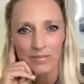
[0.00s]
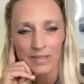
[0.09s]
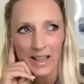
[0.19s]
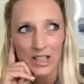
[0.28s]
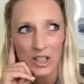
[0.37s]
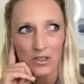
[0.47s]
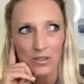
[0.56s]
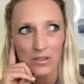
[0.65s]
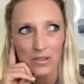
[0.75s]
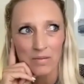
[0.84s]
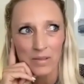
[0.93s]
10
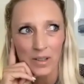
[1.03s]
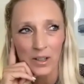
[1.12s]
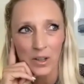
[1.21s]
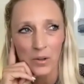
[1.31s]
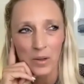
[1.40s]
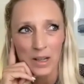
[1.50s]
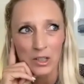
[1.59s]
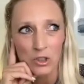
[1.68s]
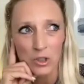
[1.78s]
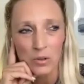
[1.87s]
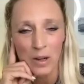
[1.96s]
years ago in
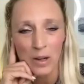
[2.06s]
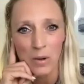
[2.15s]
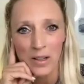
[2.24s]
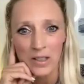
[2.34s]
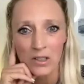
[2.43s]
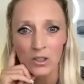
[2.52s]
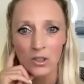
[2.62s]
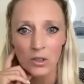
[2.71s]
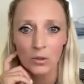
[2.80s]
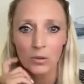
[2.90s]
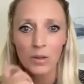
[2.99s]
June, I walked
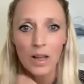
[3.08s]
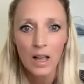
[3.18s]
into